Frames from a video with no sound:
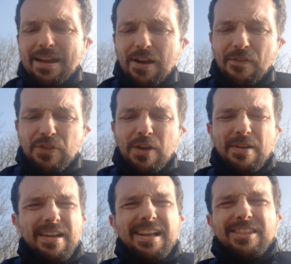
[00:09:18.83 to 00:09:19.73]
I
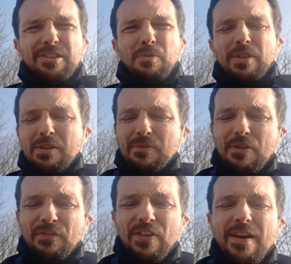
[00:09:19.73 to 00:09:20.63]
don't know what we
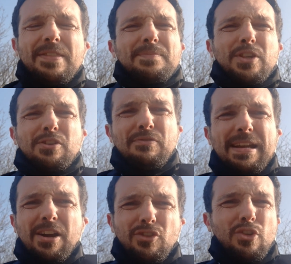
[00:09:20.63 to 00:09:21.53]
refer them to
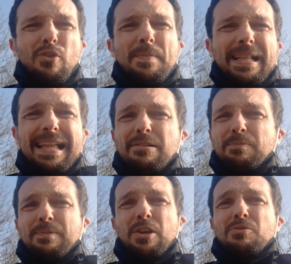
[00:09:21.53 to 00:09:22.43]
really. I'll just call them the cloud
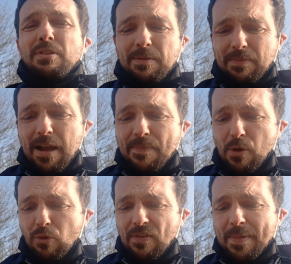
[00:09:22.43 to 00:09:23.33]
dudes.
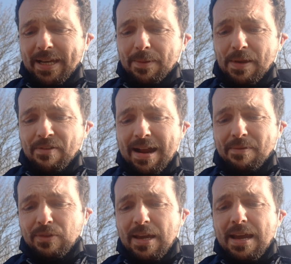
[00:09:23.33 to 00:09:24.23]
All of them are going to be
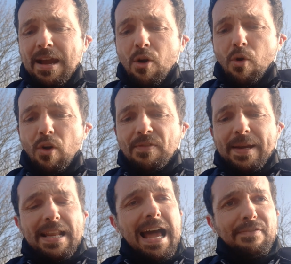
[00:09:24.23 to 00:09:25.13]
around. All of them are
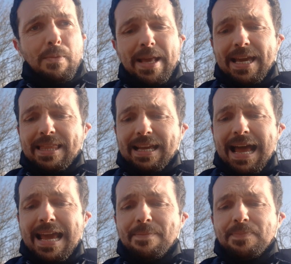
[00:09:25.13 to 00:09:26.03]
going to have a week in the
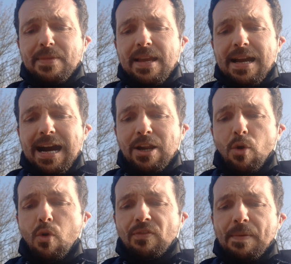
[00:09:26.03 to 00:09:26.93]
game, and
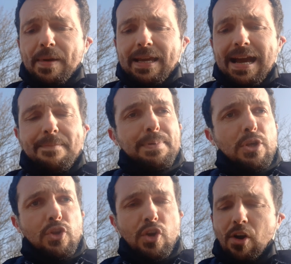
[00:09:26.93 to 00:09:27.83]
all of them can
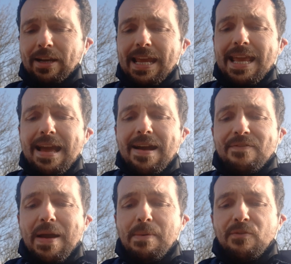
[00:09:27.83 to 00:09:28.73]
be shiny.
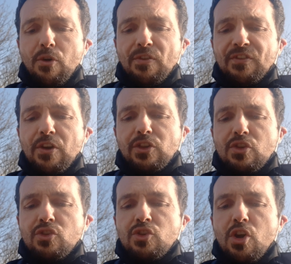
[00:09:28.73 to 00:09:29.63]
Then we've got the
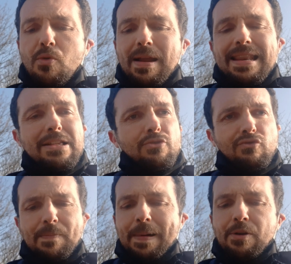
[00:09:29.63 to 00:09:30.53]
first new
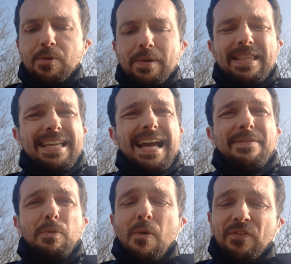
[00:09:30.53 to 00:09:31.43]
legendary Pokemon in the
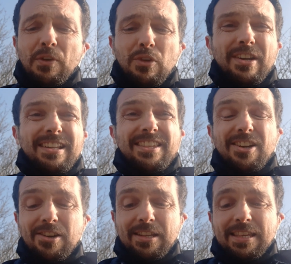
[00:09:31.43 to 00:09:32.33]
game for what feels like an
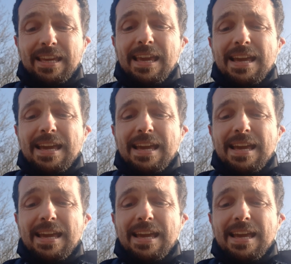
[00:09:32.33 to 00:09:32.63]
eternity.